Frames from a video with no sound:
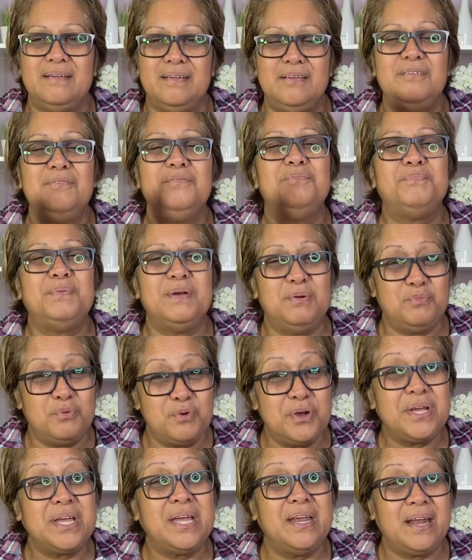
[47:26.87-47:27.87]
You've been
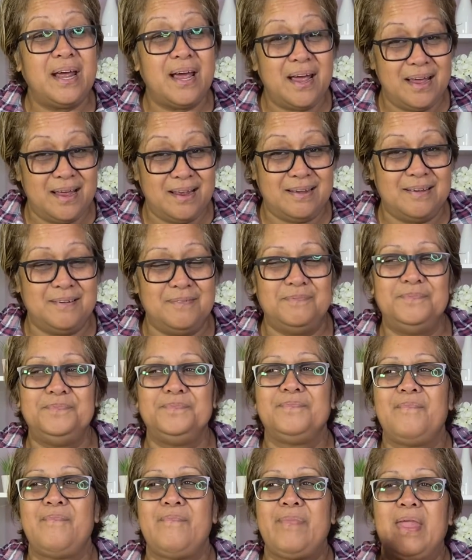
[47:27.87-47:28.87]
working hard.
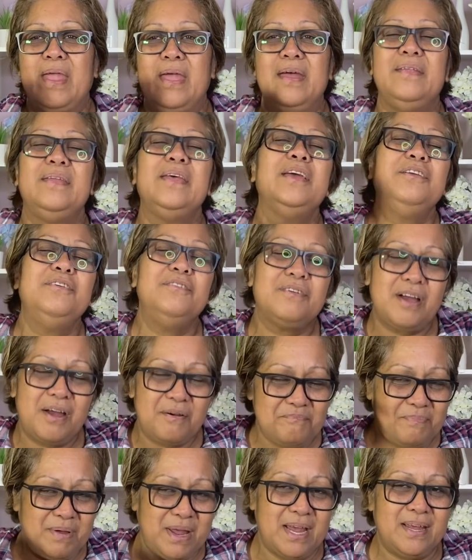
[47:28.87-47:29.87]
Then you
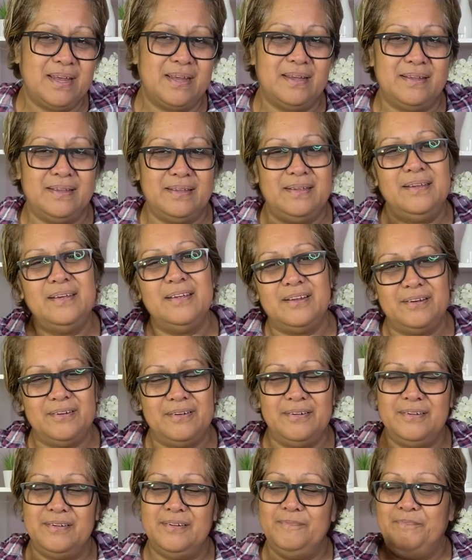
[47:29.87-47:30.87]
come back and, you know.
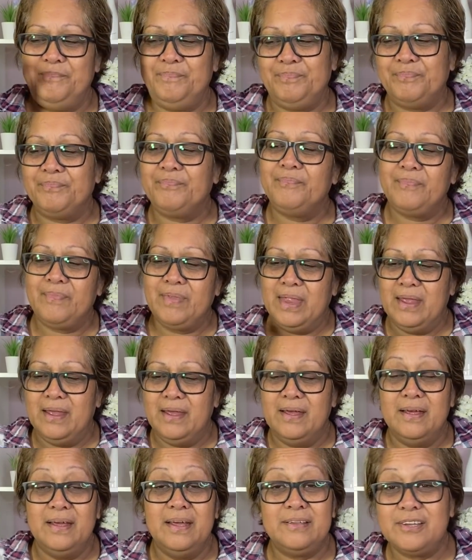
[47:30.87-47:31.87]

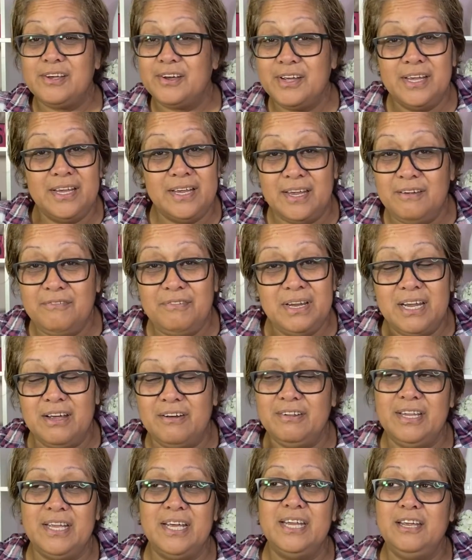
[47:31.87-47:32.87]
So every now
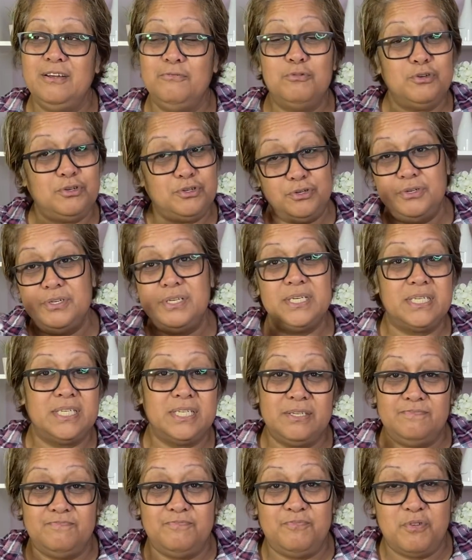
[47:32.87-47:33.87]
and then he would do this
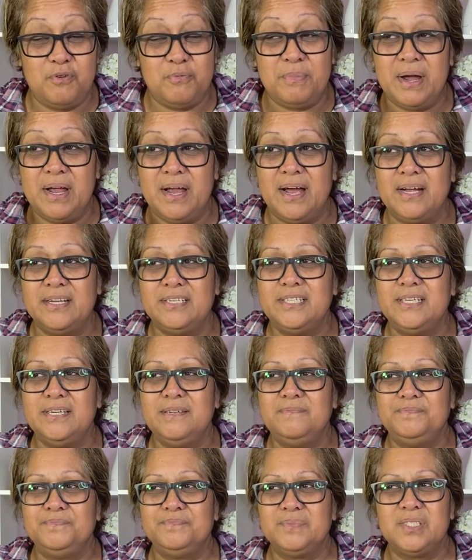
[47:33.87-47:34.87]
for my
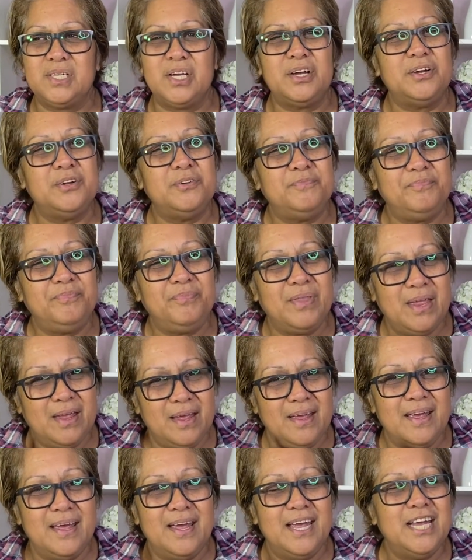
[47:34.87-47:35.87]
auntie. So
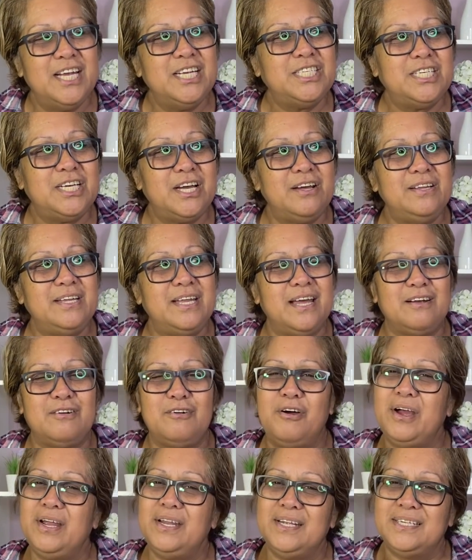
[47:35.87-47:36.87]
he showed that
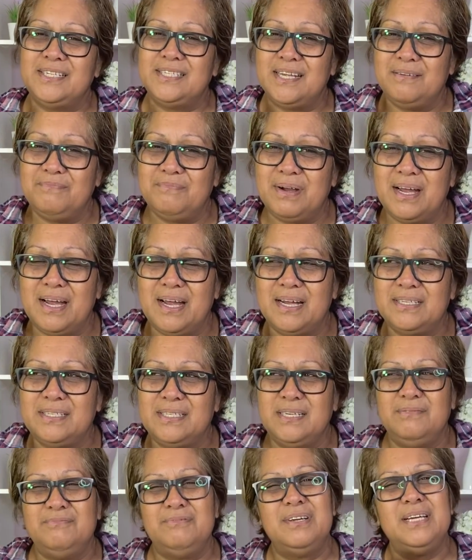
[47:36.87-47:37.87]
kindness that my
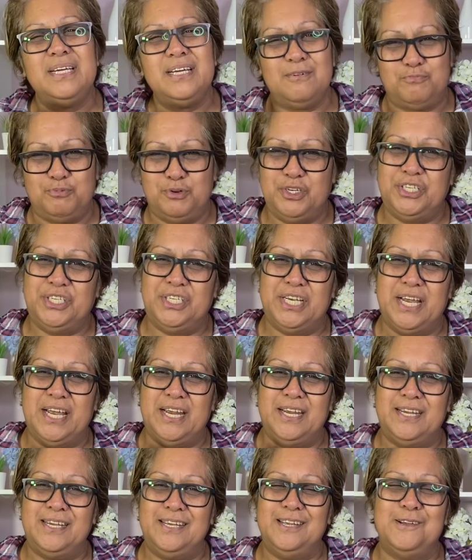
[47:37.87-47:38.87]
auntie really
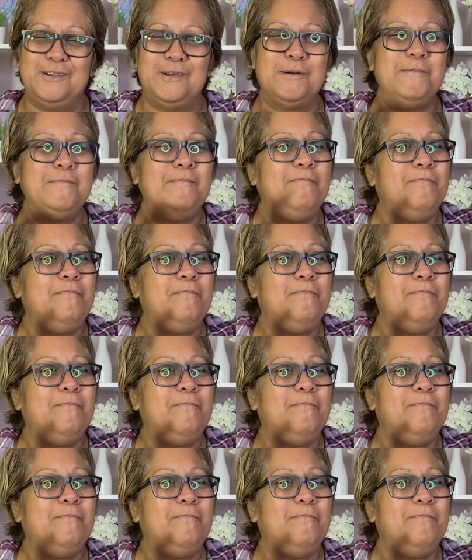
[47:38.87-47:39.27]
appreciated, you know.